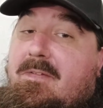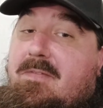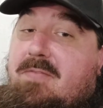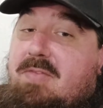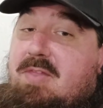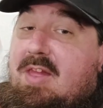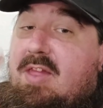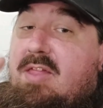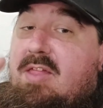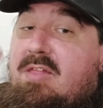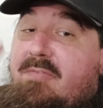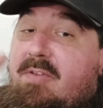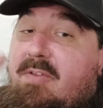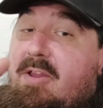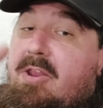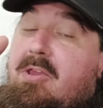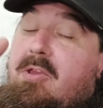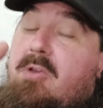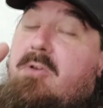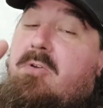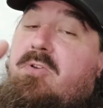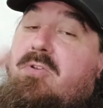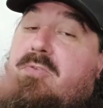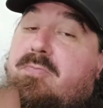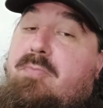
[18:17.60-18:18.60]
This
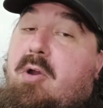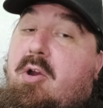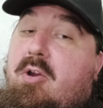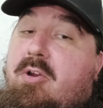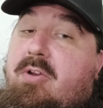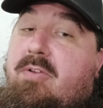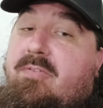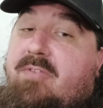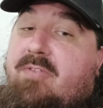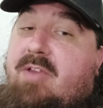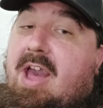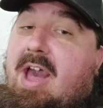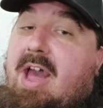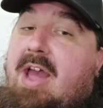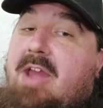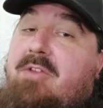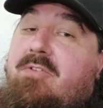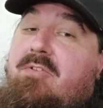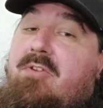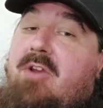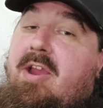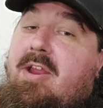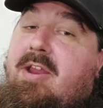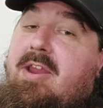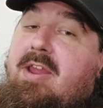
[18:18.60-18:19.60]
video is part of God
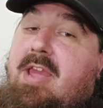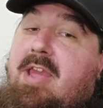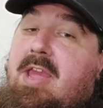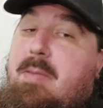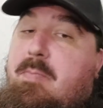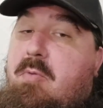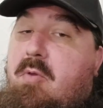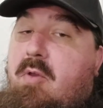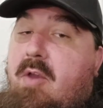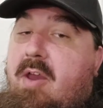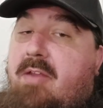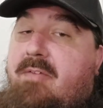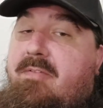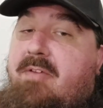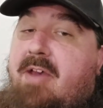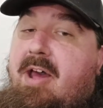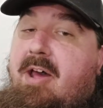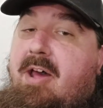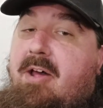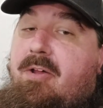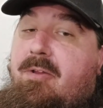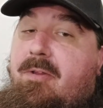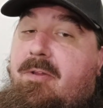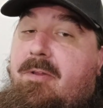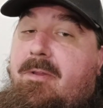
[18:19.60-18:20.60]
trying to keep you out of
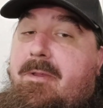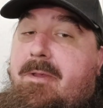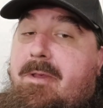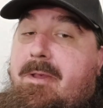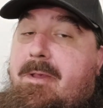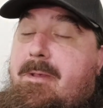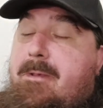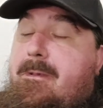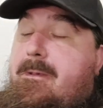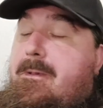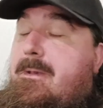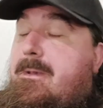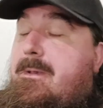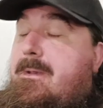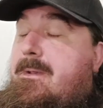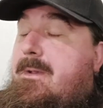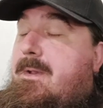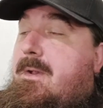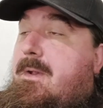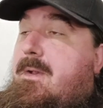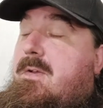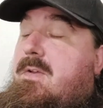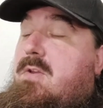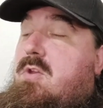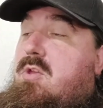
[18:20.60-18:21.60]
hell.
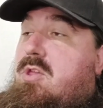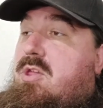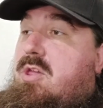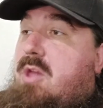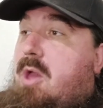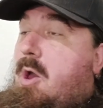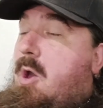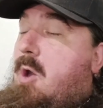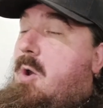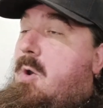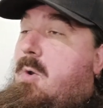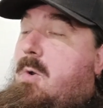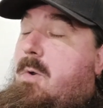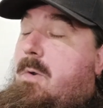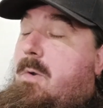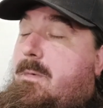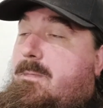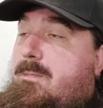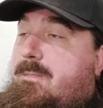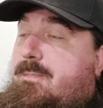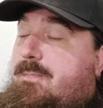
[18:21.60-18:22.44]
So,